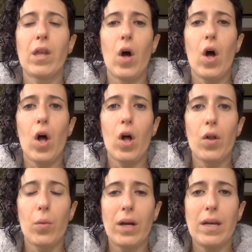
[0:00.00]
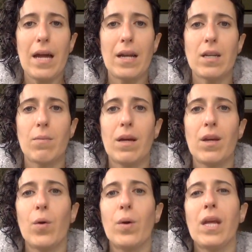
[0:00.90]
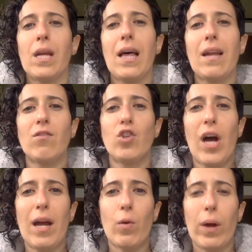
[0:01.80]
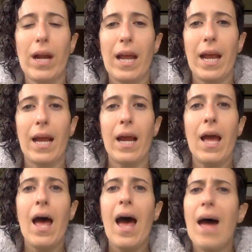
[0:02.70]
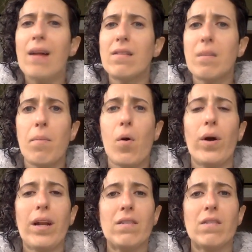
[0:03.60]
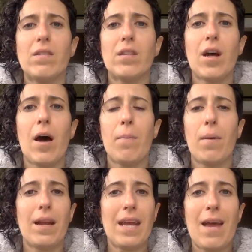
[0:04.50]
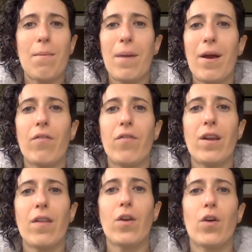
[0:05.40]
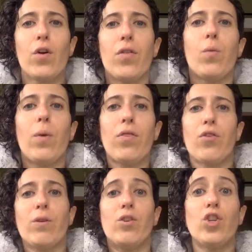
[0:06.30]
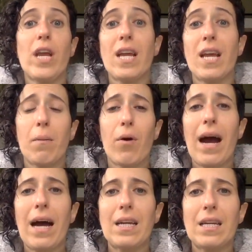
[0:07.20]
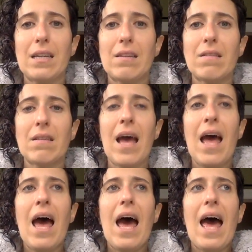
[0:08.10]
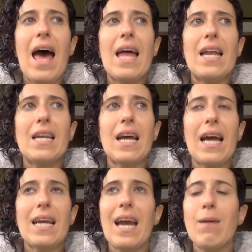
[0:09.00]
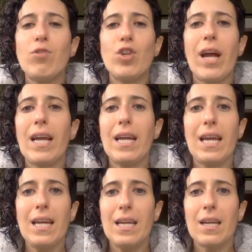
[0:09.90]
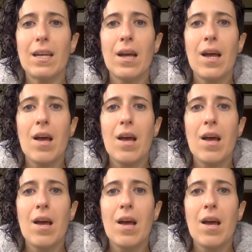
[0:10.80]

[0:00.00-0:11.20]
all the way down into my yoni, a lot of gyrating. At some point I stood up and again, bare feet on the earth and went through a shaking practice. And I kept checking in.